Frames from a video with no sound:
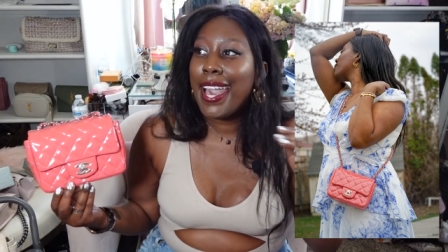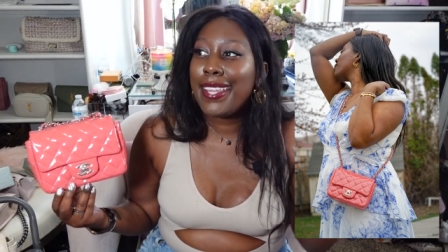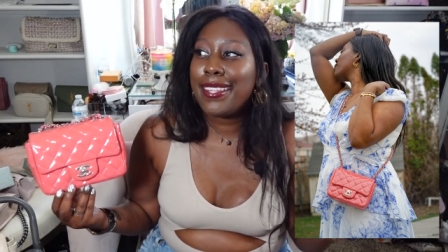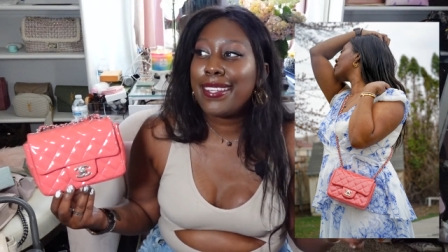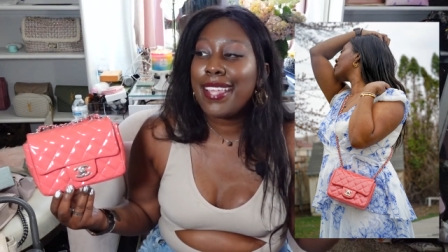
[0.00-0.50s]

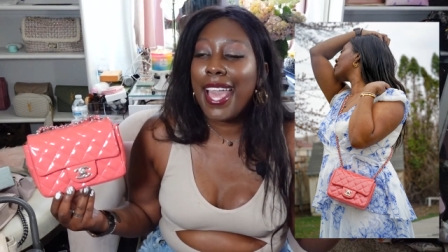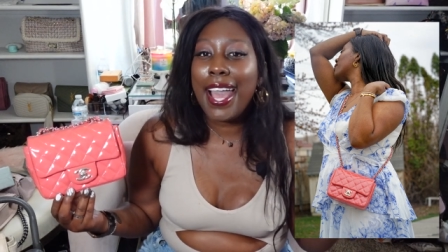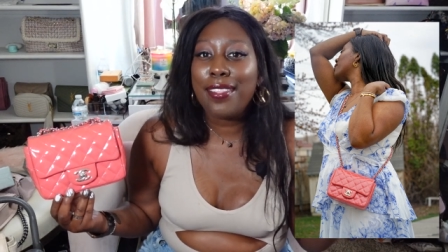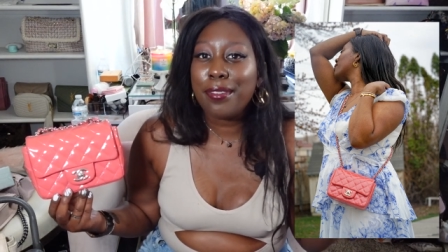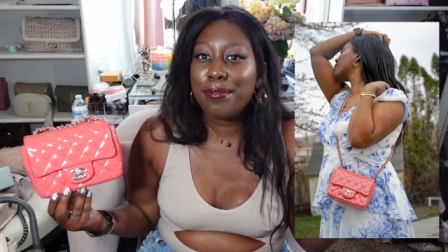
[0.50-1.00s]
I didn't
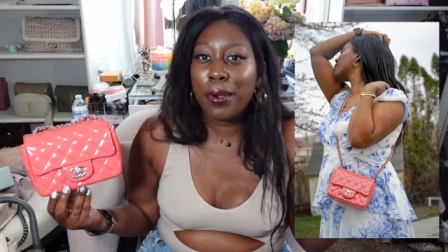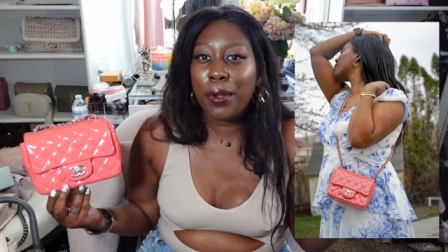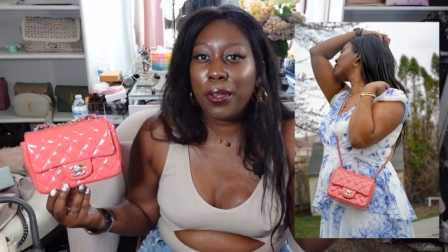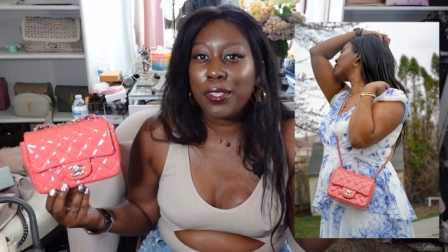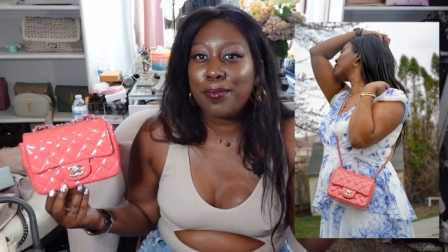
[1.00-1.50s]
add the
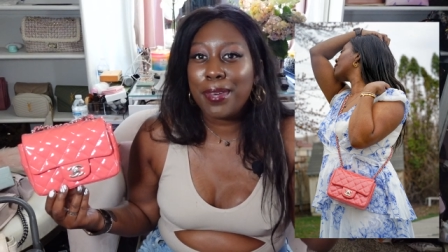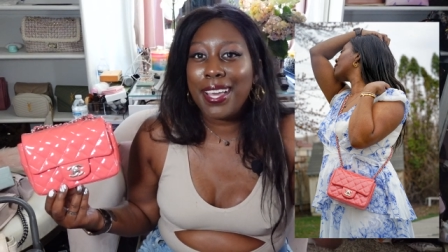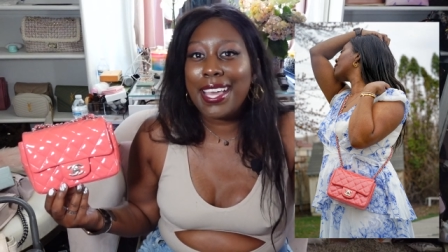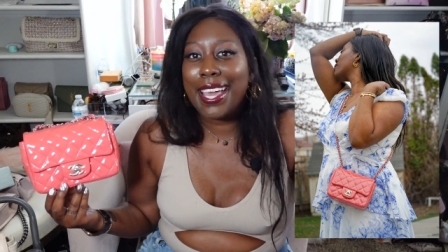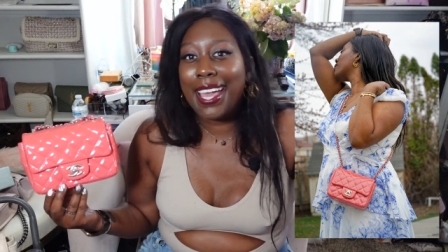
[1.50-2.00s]
photos,
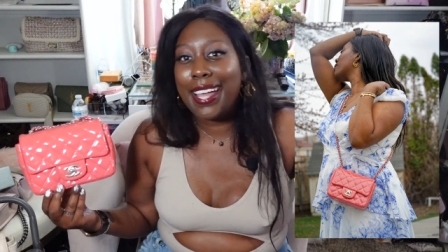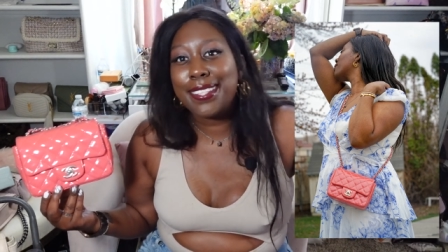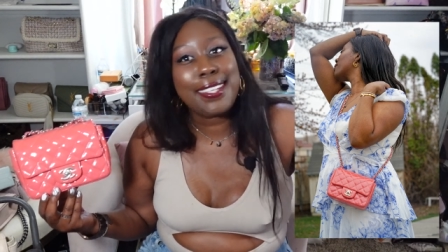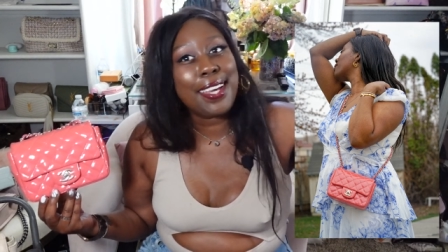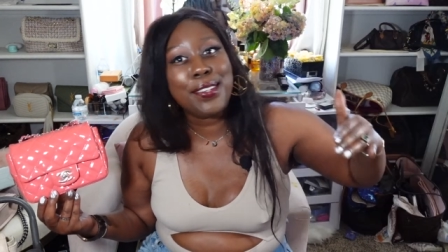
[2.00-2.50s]
but I
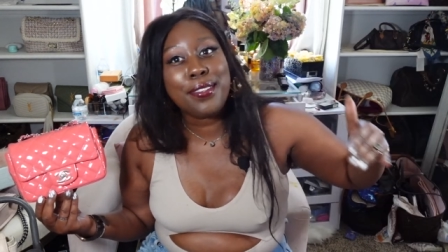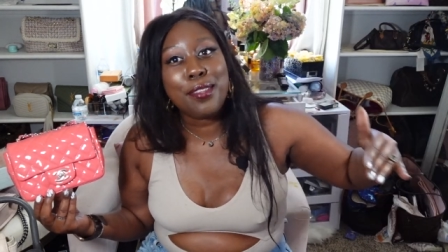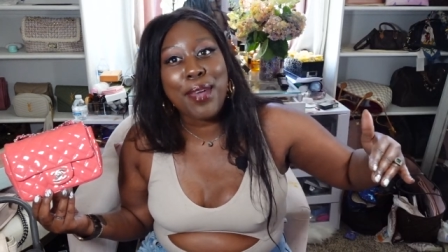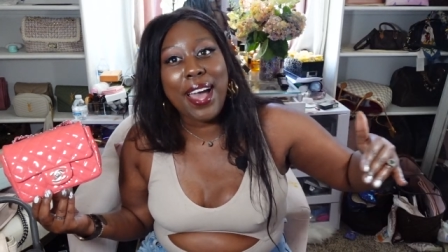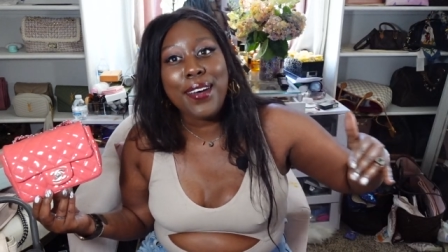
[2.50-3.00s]
had
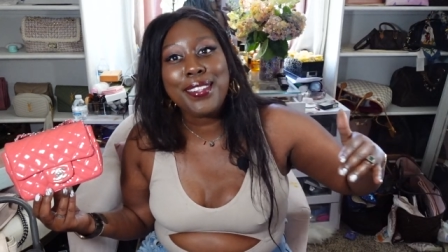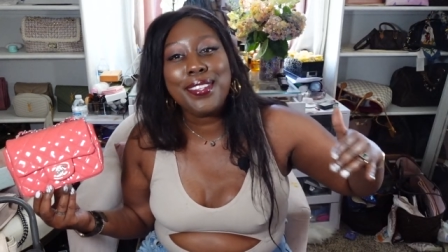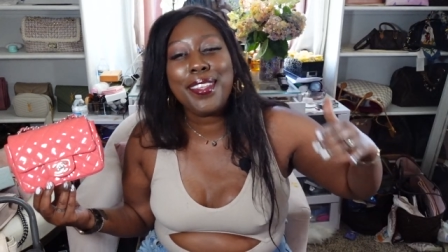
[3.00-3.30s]
scheduled them out,